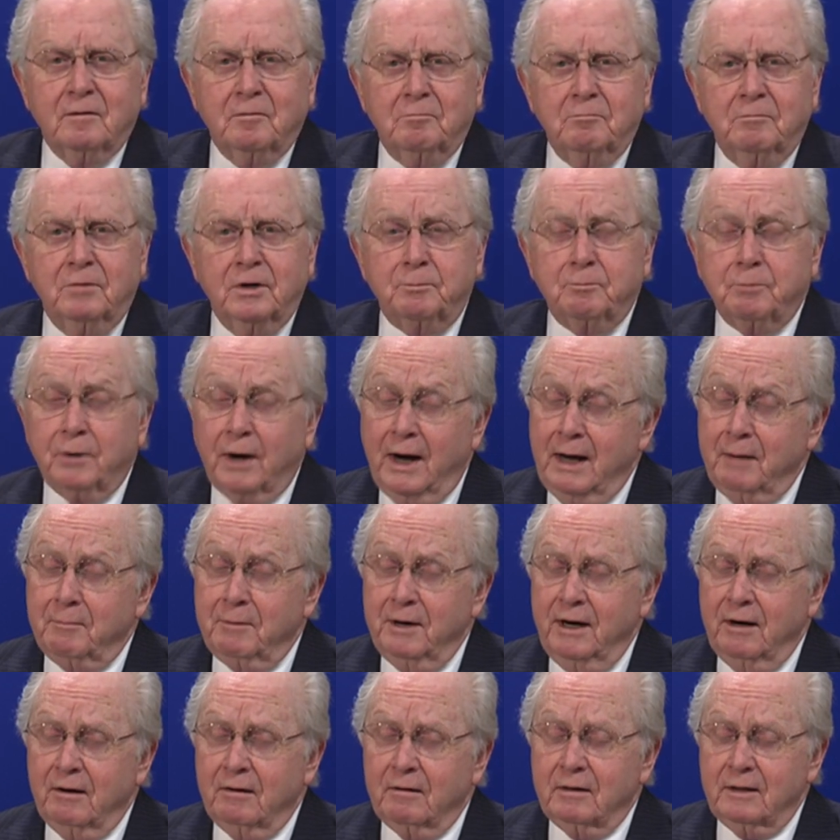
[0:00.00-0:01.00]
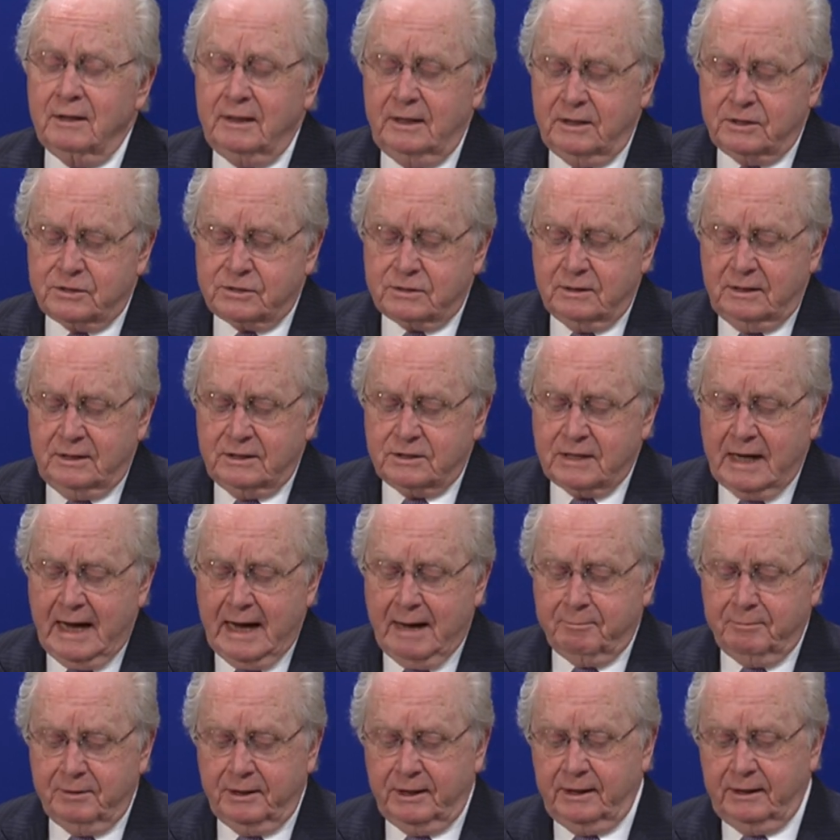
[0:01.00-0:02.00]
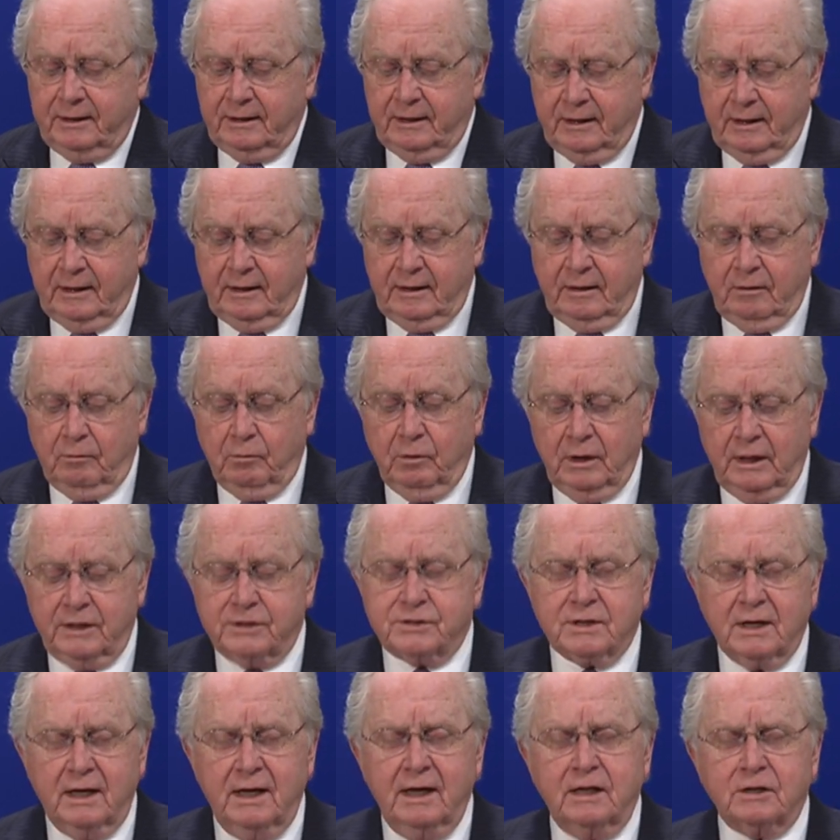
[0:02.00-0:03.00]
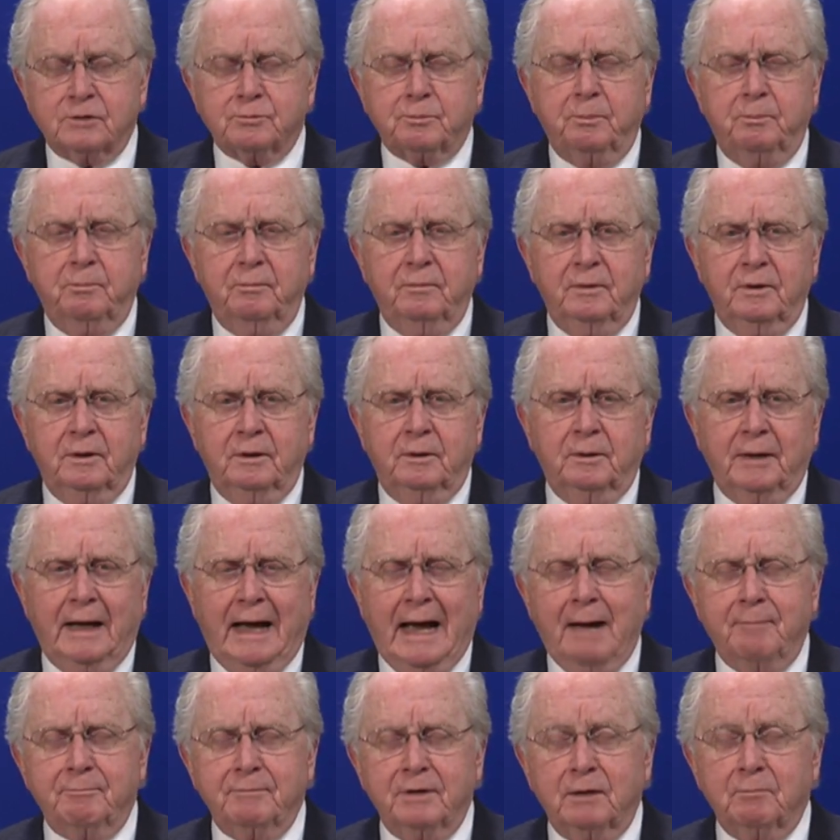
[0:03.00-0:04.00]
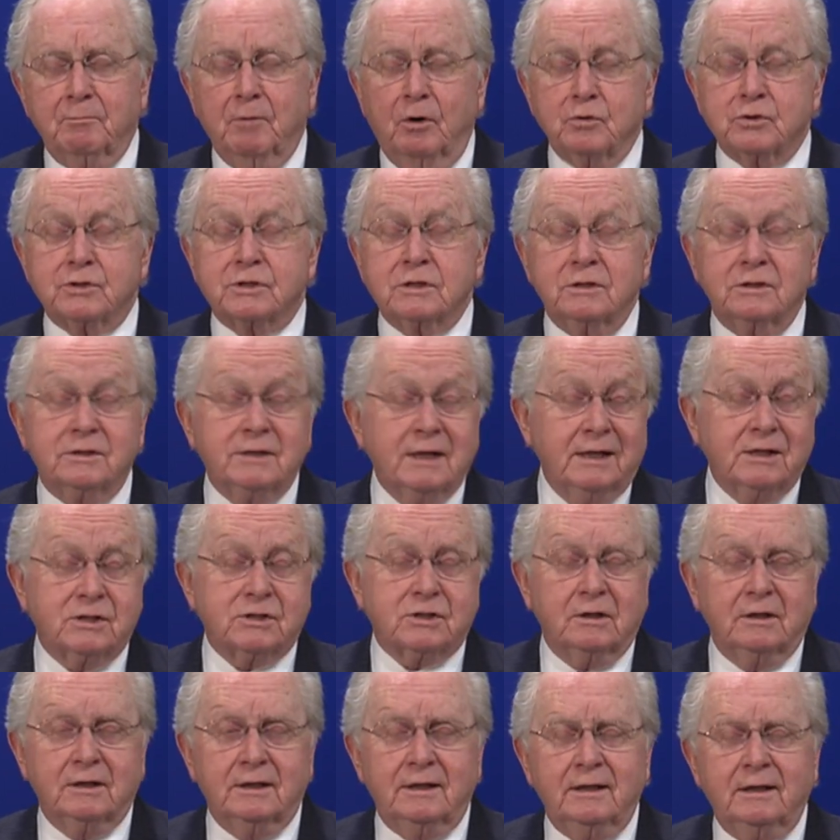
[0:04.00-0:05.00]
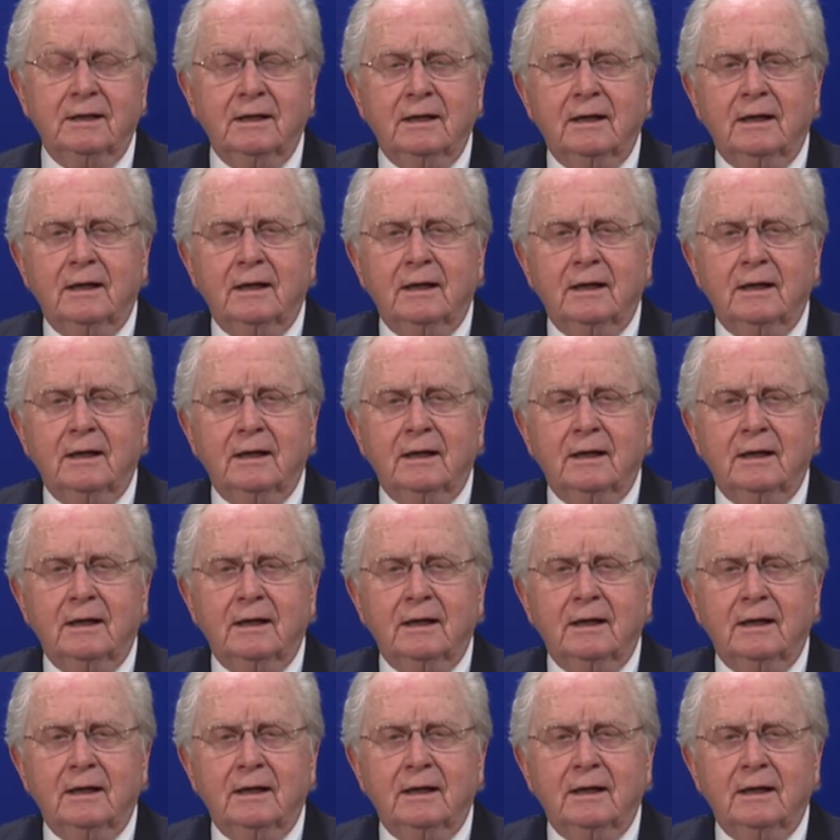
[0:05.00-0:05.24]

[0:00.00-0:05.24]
But primarily, it's, it's happening, well, let's say it's uh, happening most intensely